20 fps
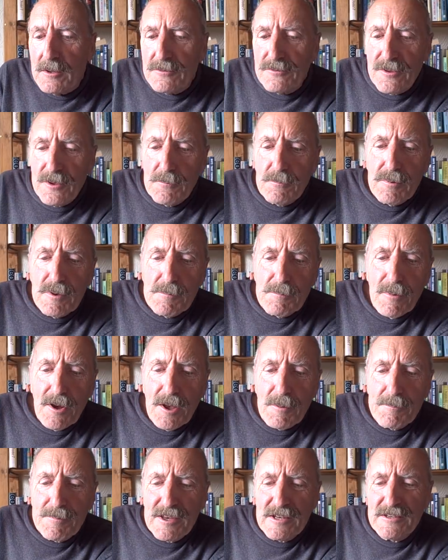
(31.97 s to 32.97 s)
then we
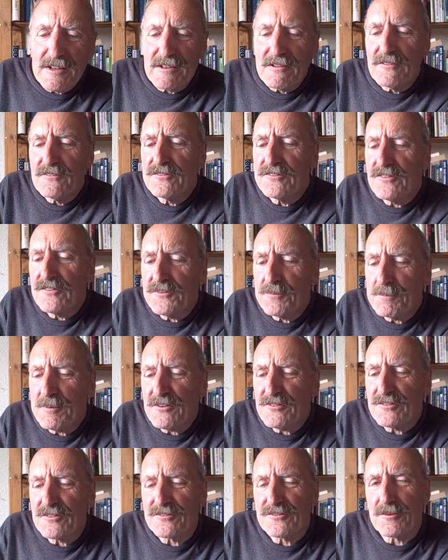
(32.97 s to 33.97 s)
might be a little
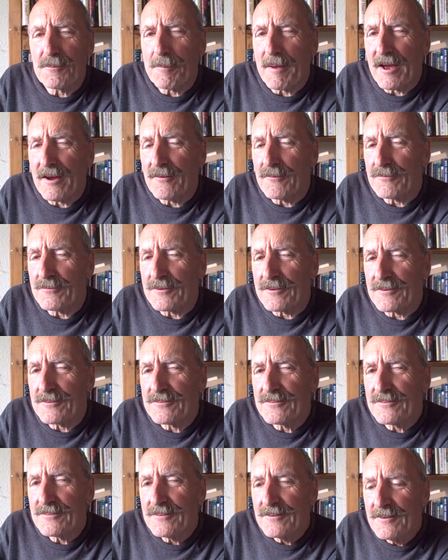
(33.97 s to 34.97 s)
suspicious about
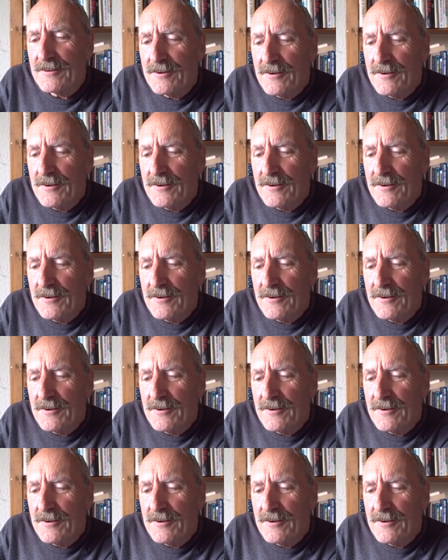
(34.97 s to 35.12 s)
this.